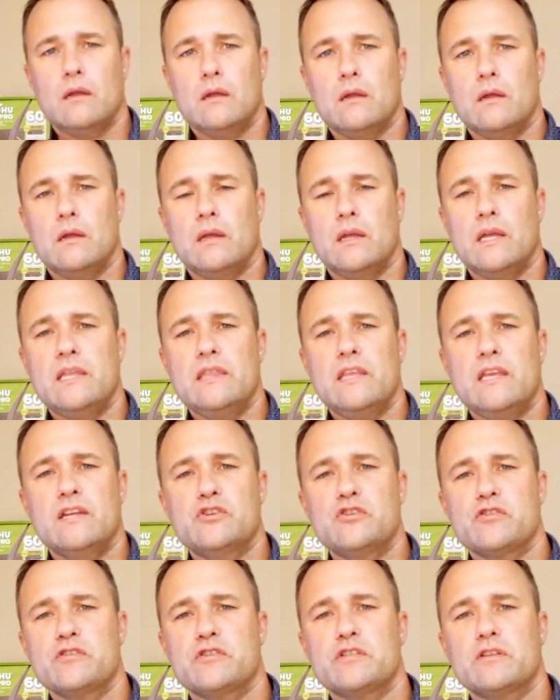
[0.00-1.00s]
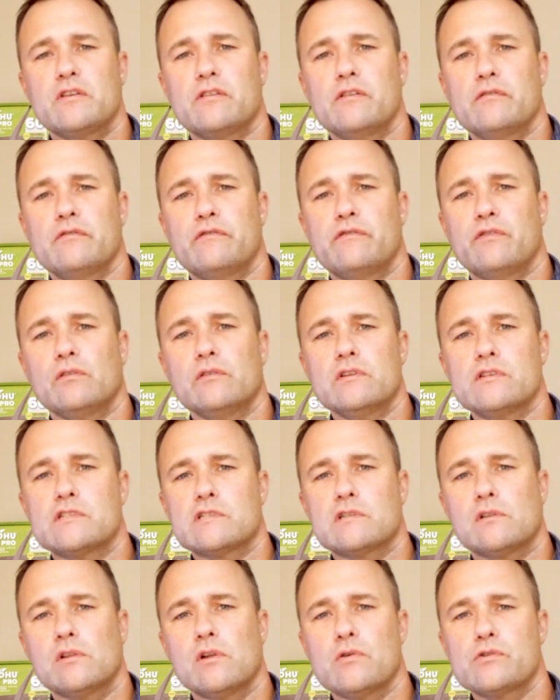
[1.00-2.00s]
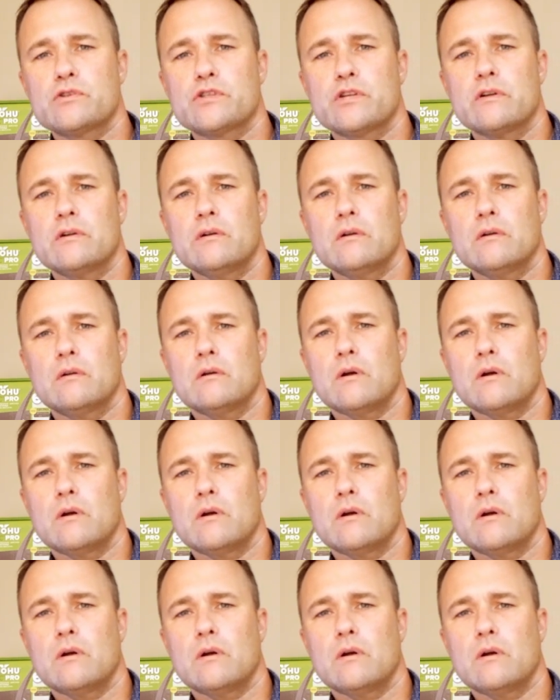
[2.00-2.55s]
In the interest of full disclosure,